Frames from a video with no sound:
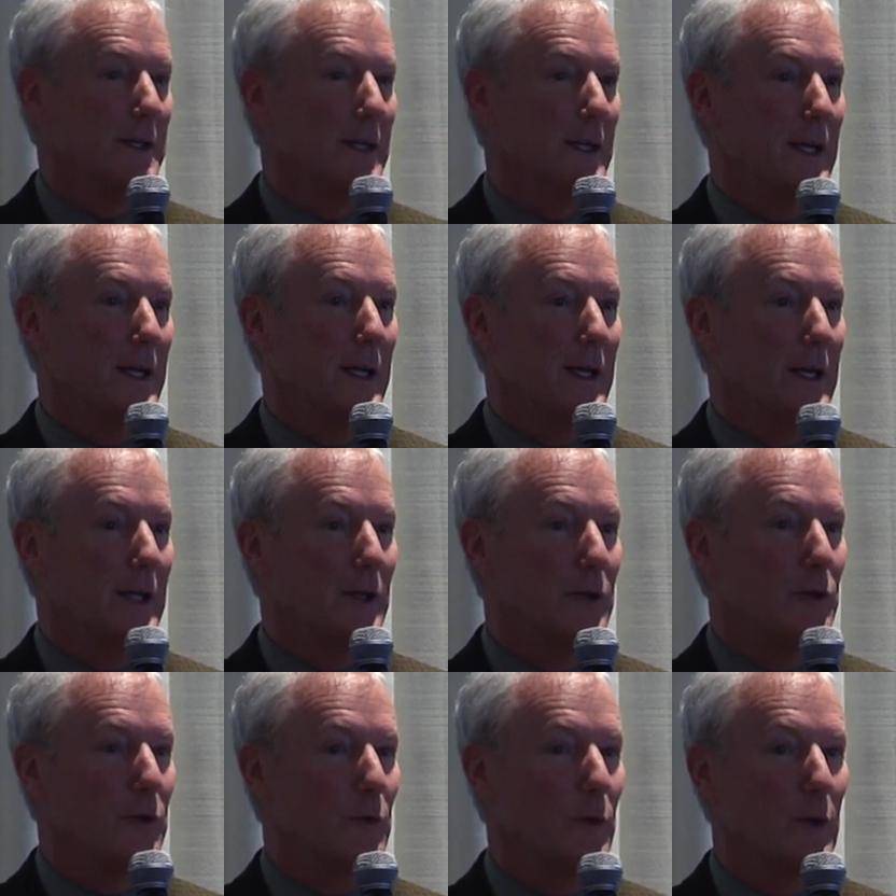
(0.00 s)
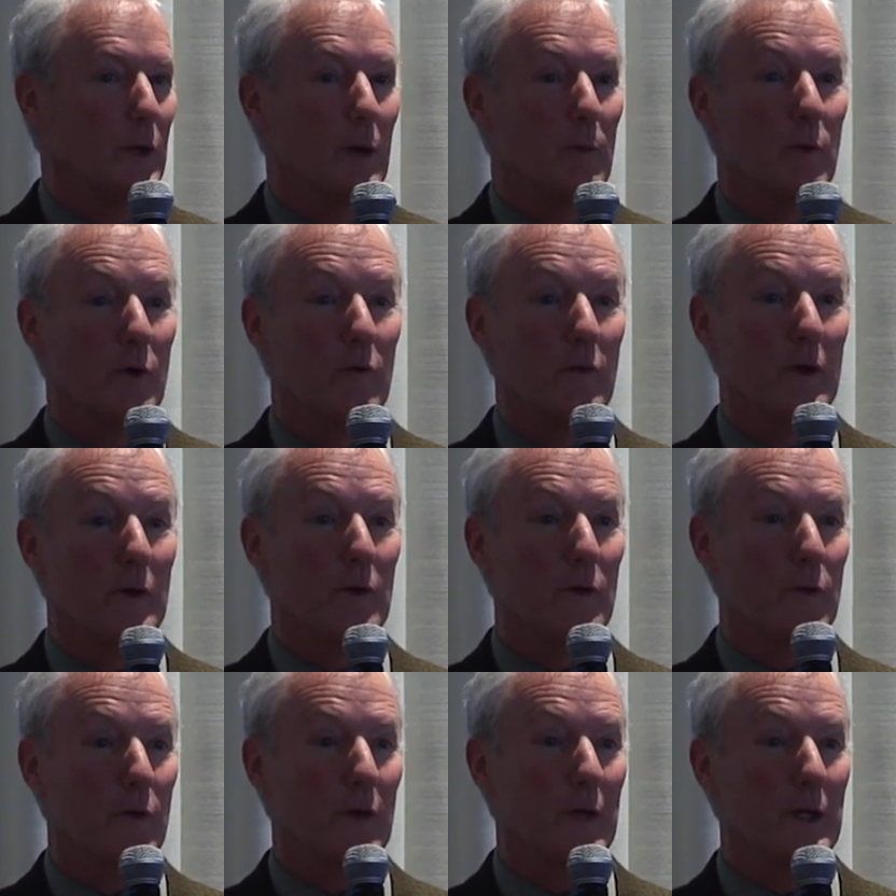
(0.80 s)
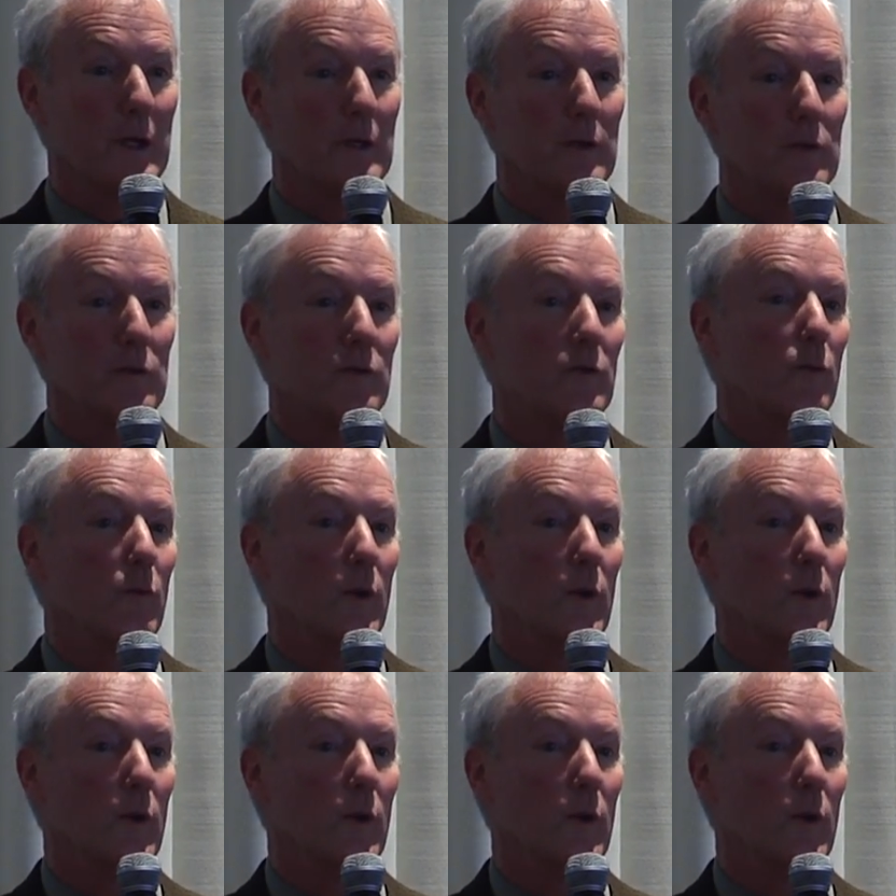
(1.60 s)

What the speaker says: and do a number of other things